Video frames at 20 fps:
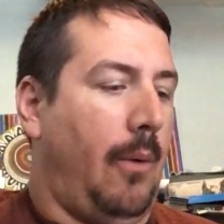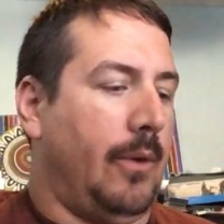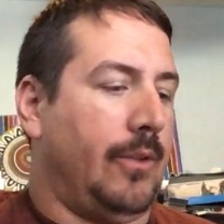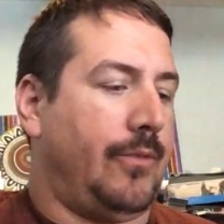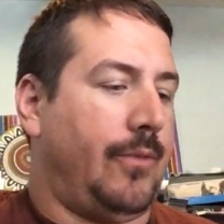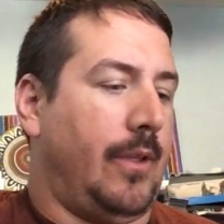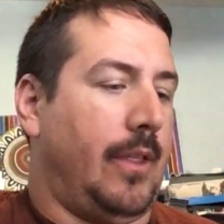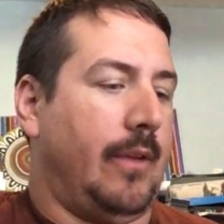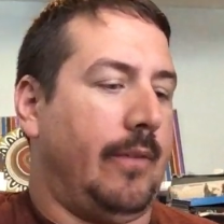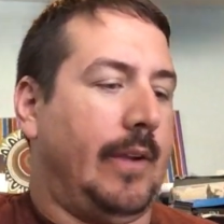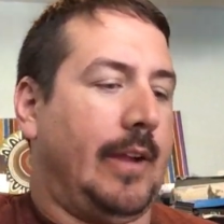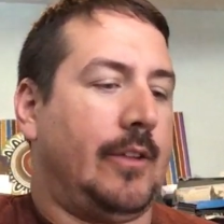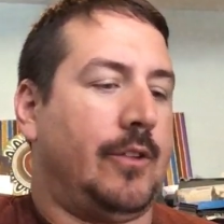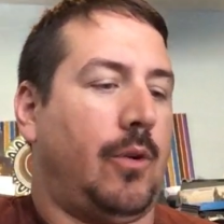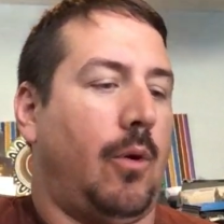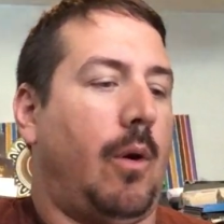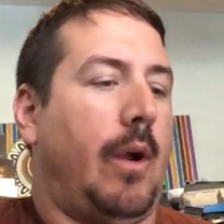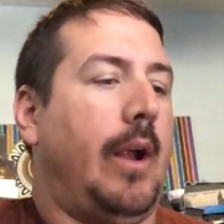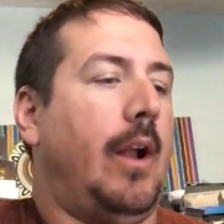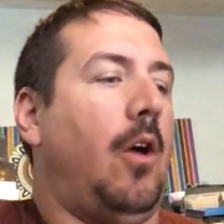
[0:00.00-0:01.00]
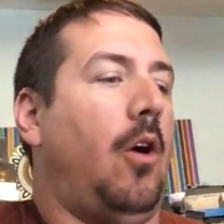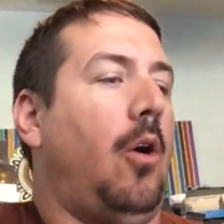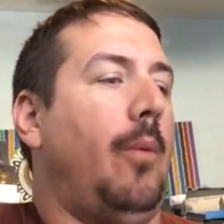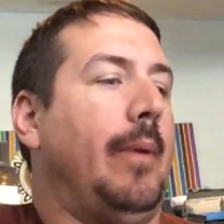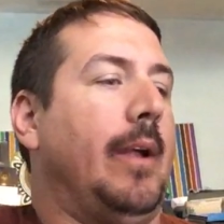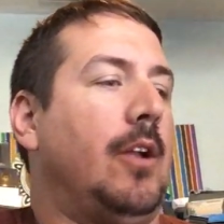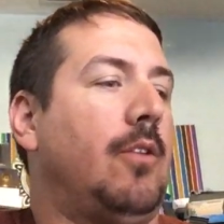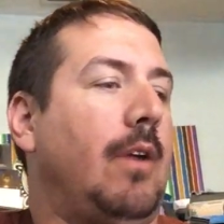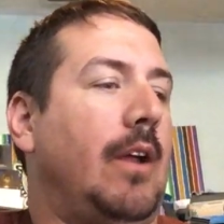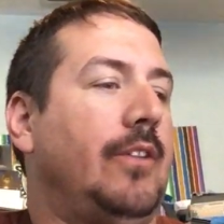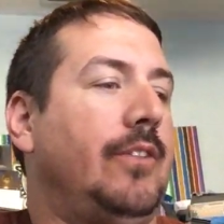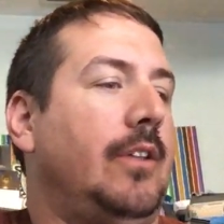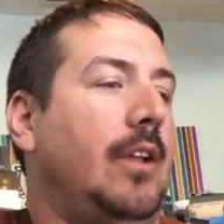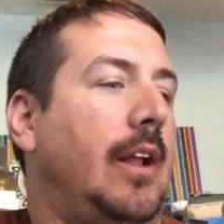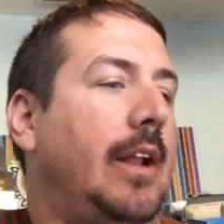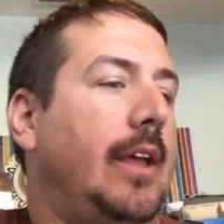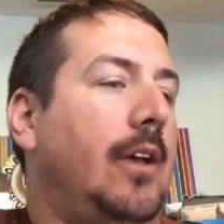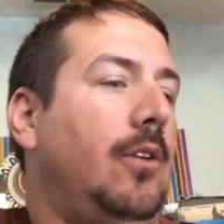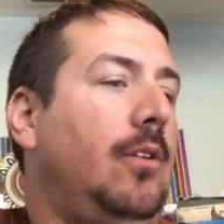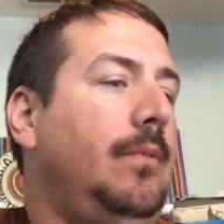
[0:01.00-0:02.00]
It was for the Victoria home in
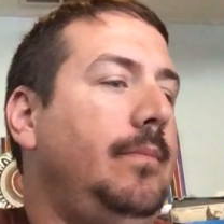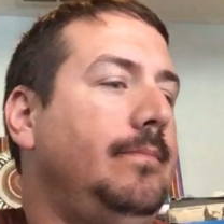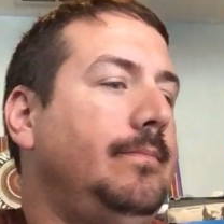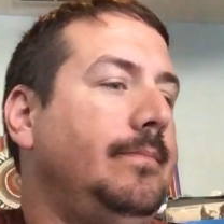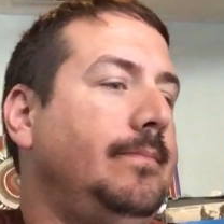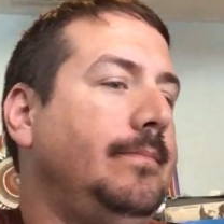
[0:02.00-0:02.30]
Chestnut Hill.